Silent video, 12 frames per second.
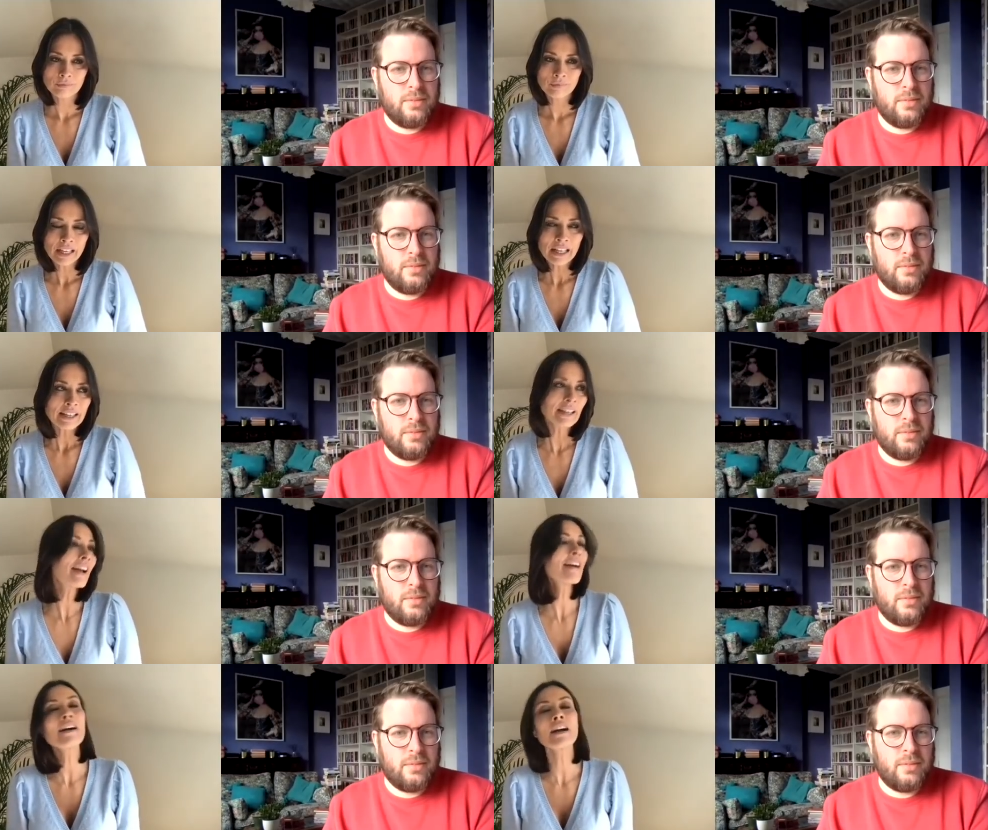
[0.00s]

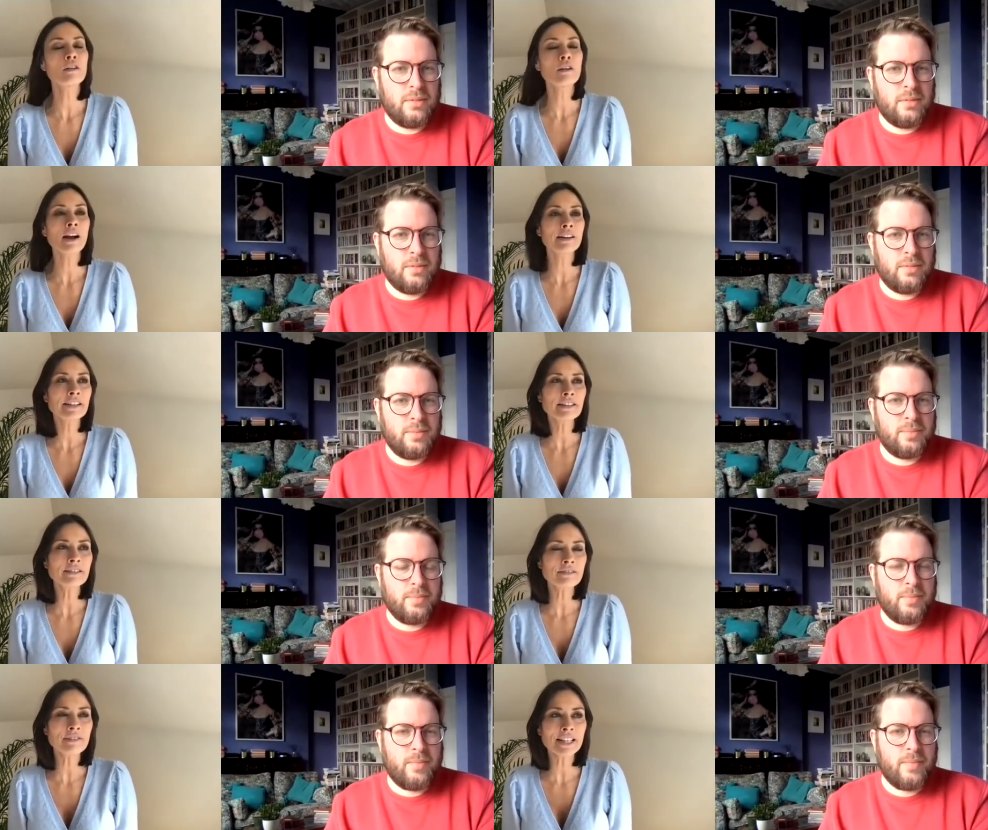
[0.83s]
Speaker 1: Yeah, I, I,
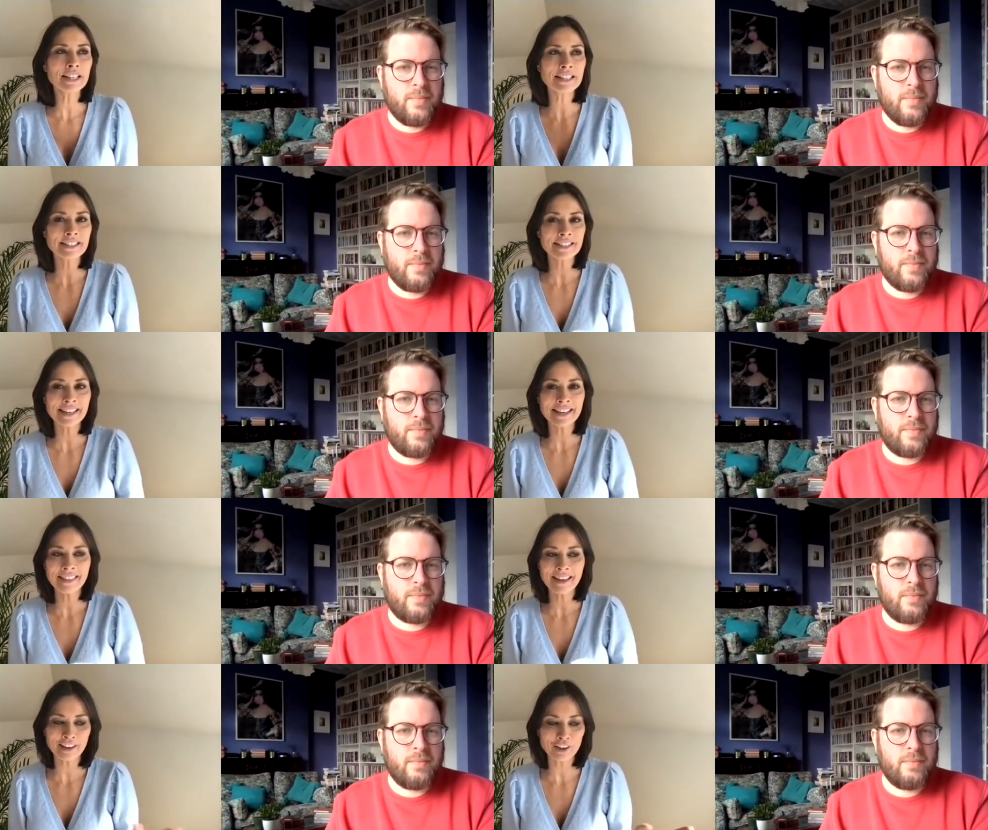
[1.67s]
didn't really see
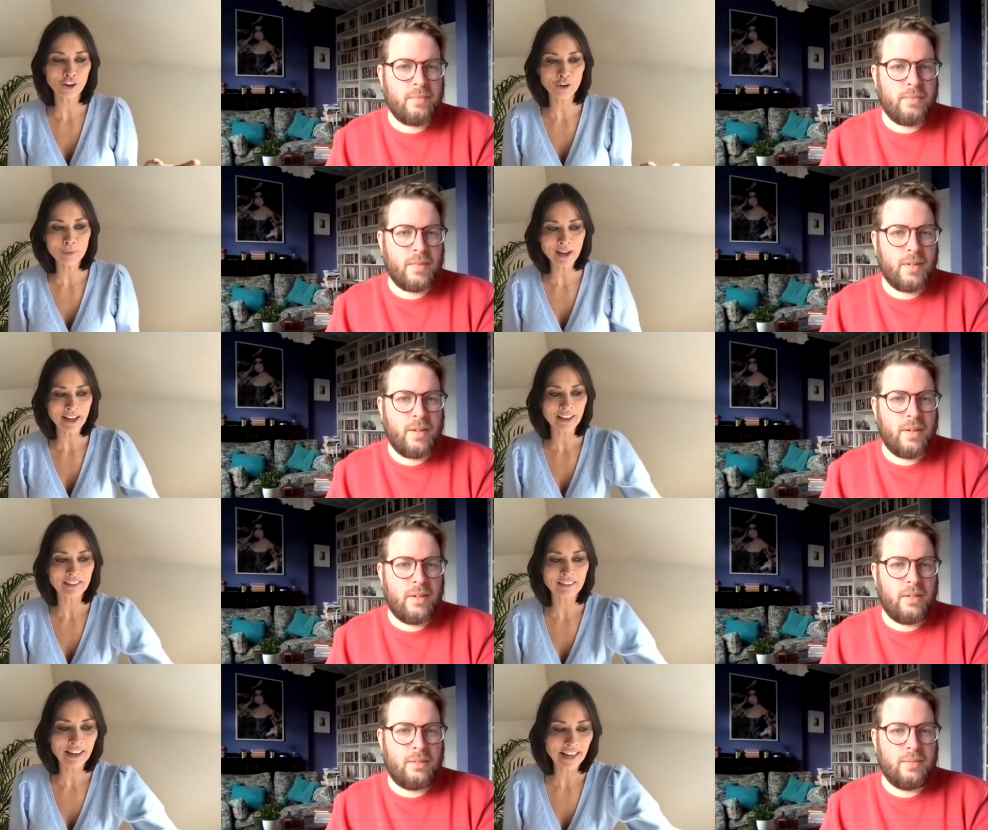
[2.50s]
that
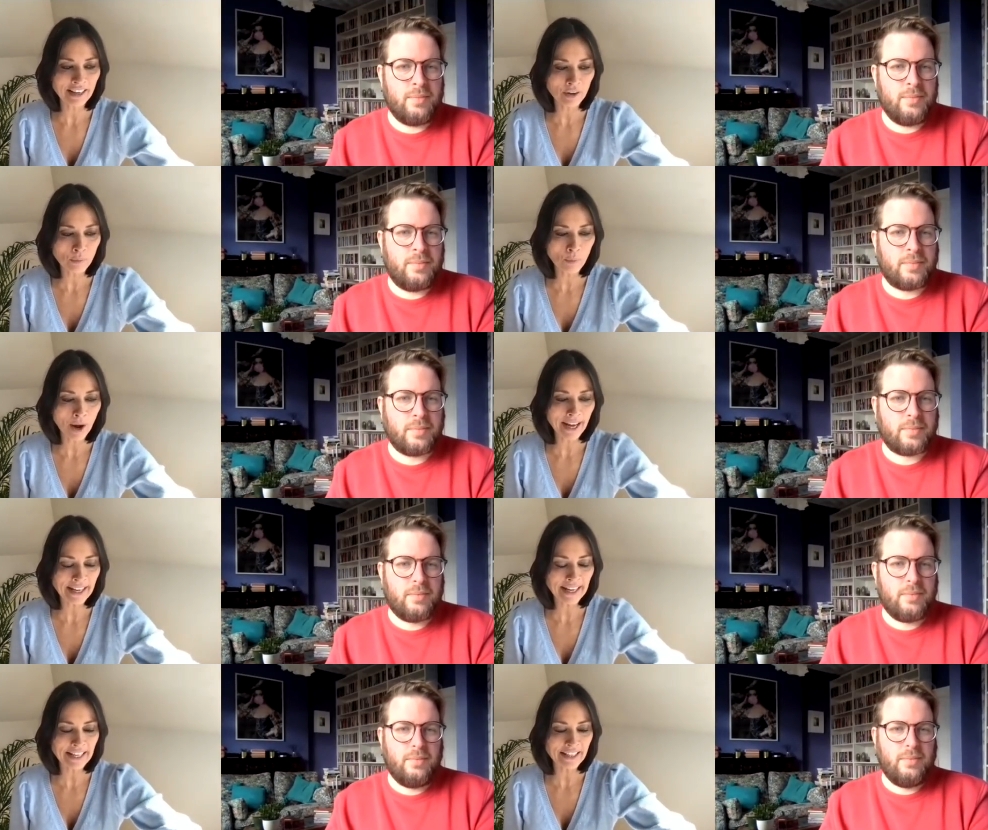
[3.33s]
coming in a way,
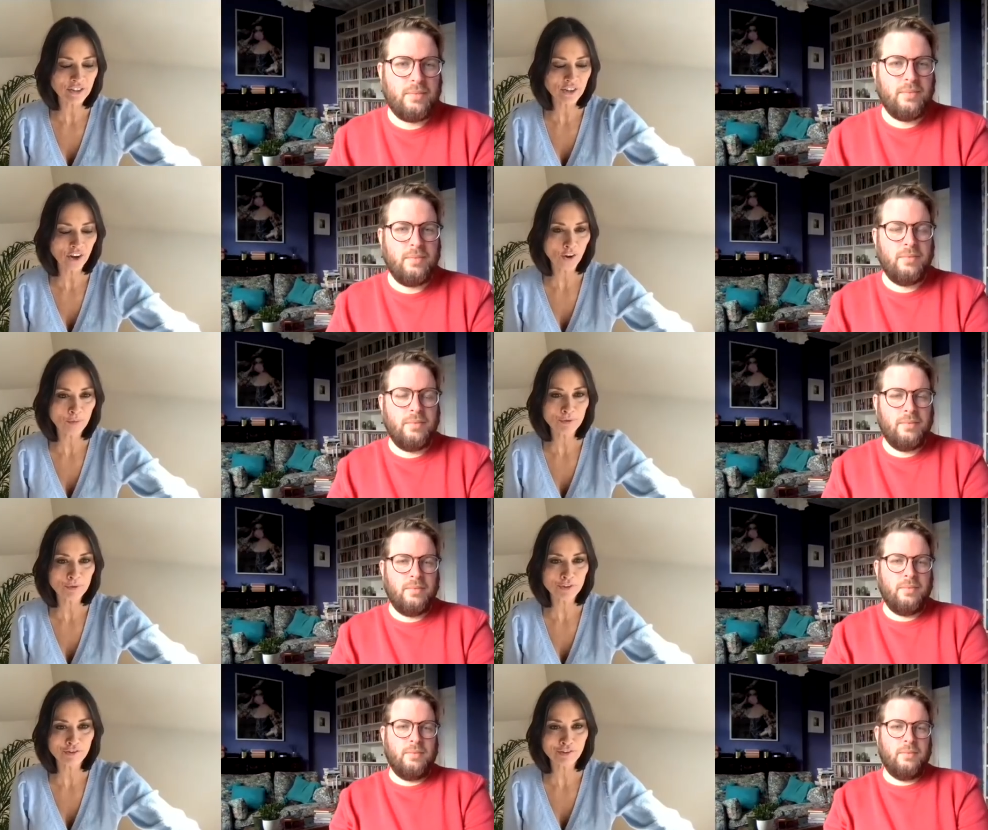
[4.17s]
in terms
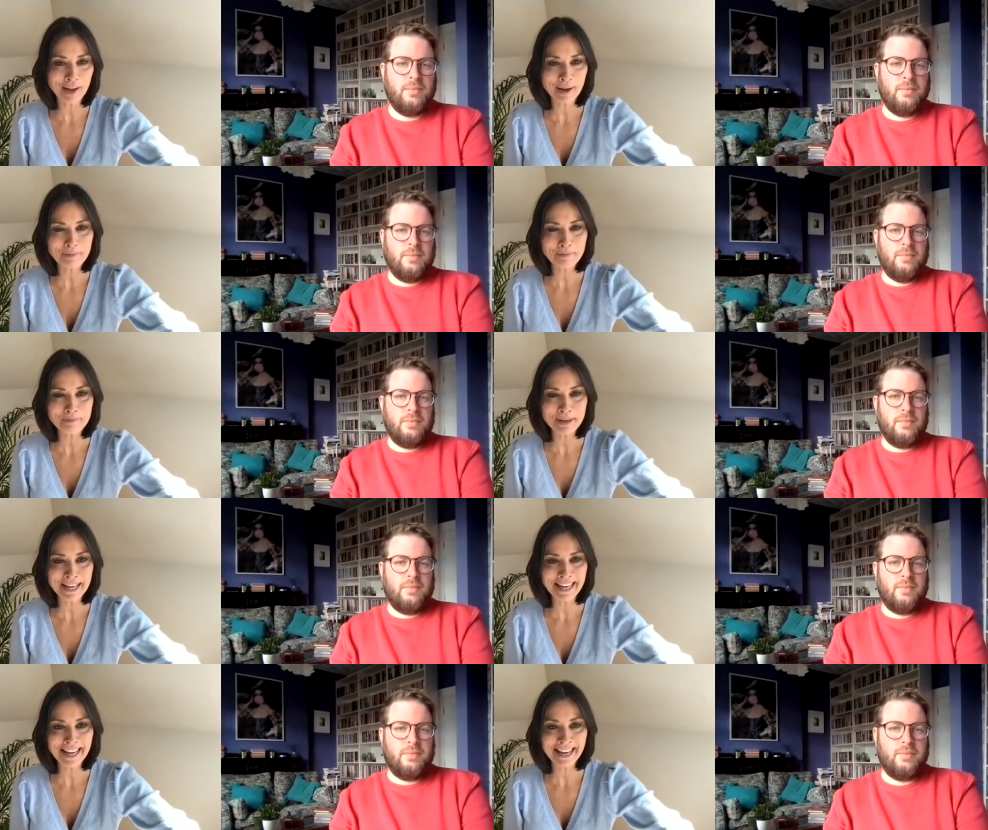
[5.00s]
of him
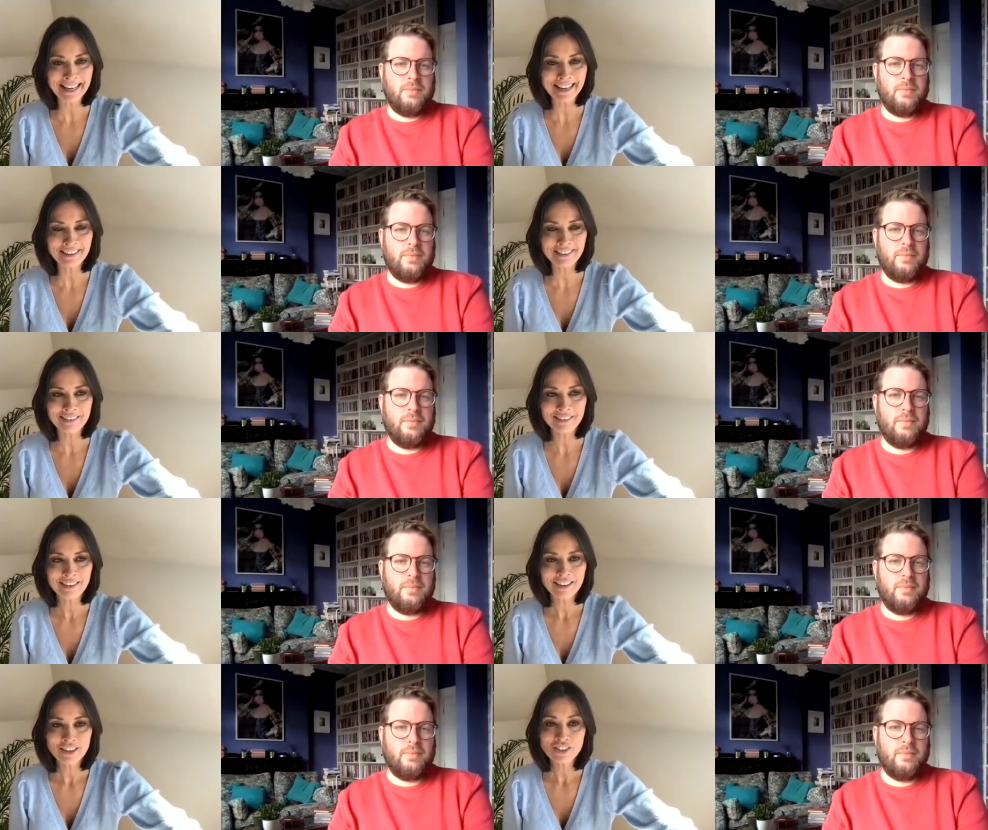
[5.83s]
being
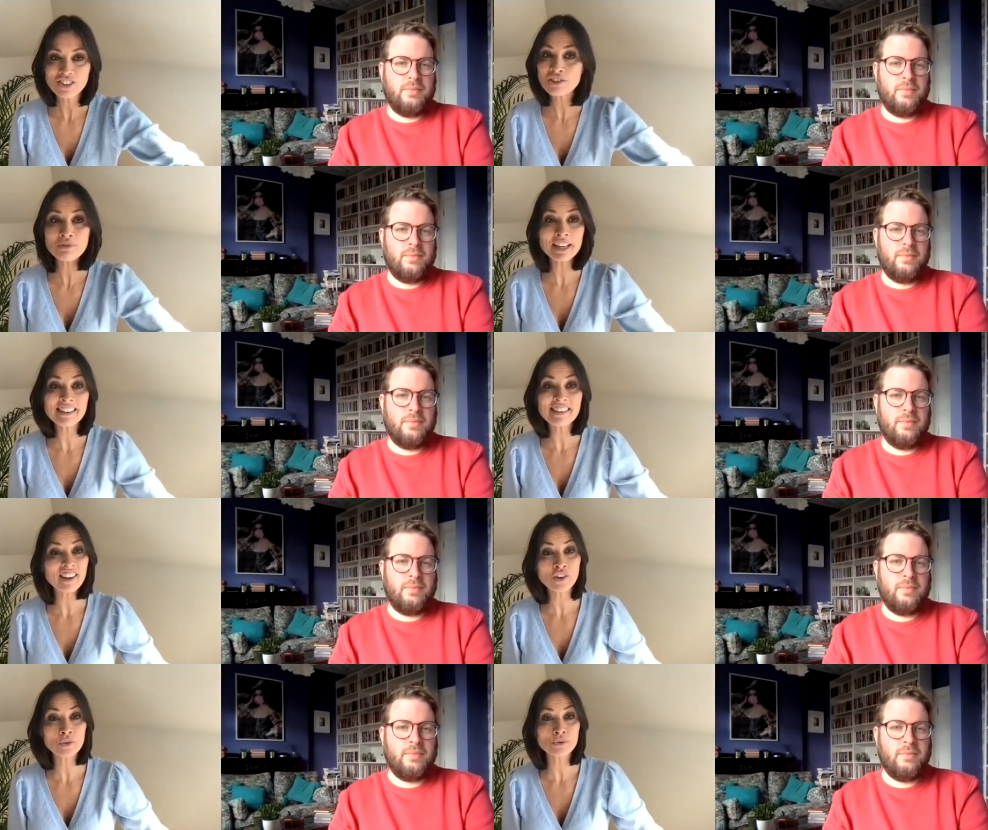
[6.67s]
just a really not
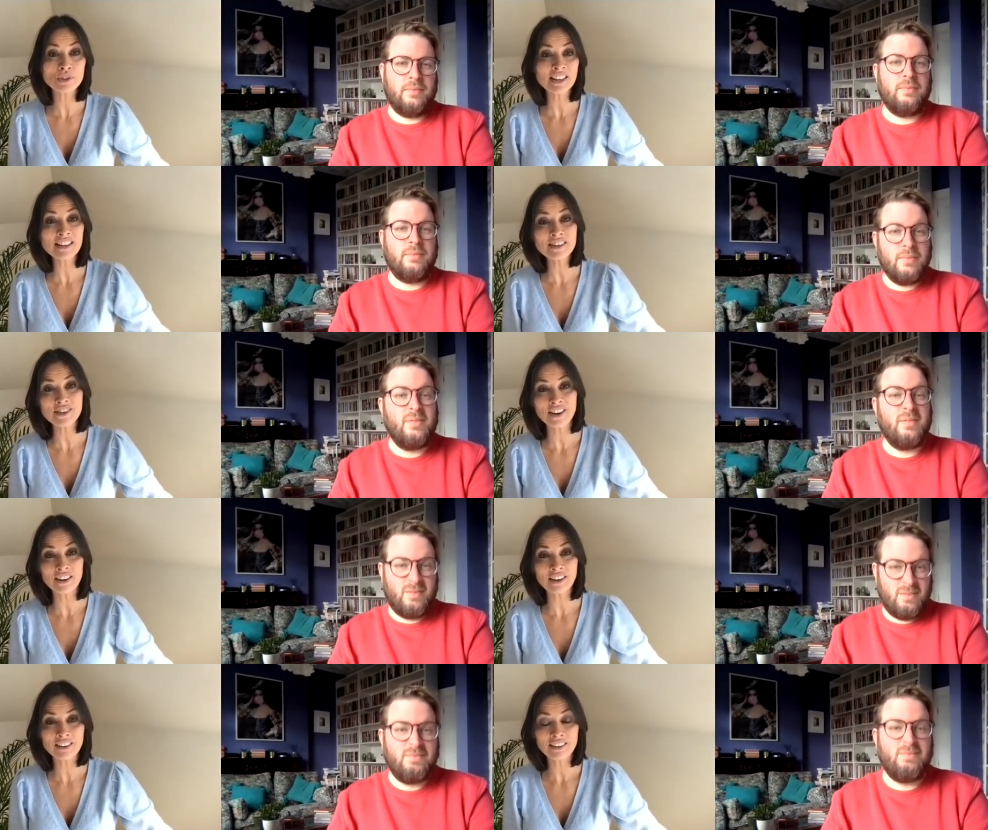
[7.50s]
cool
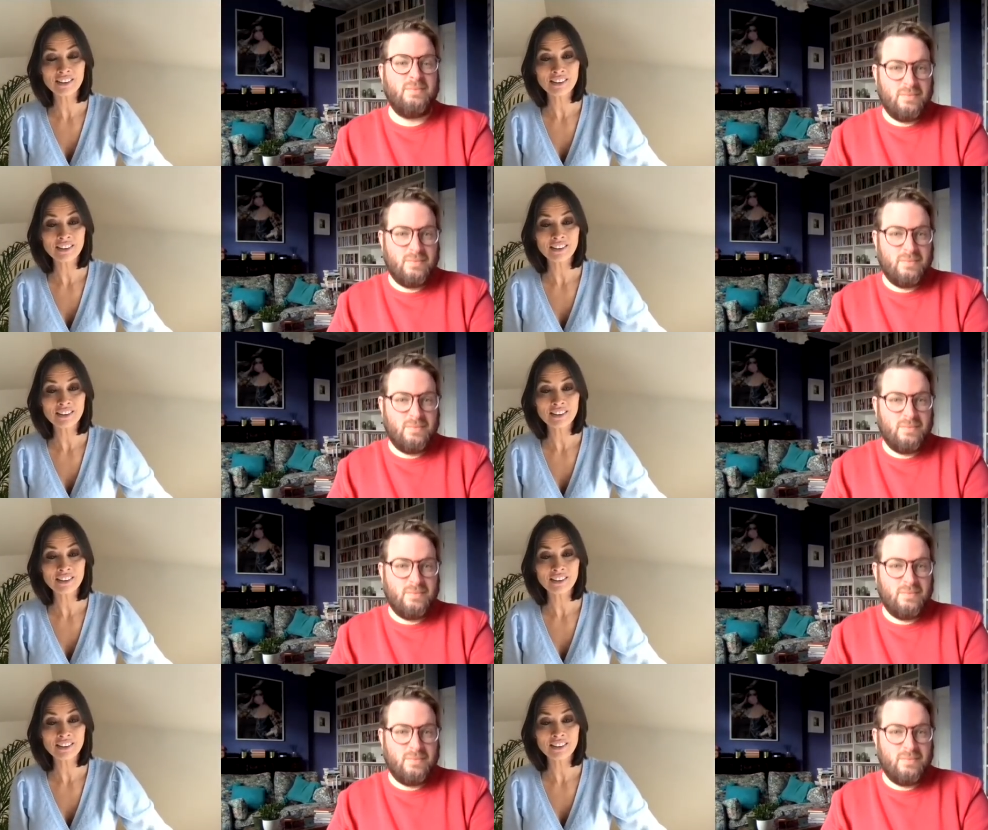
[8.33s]
teacher.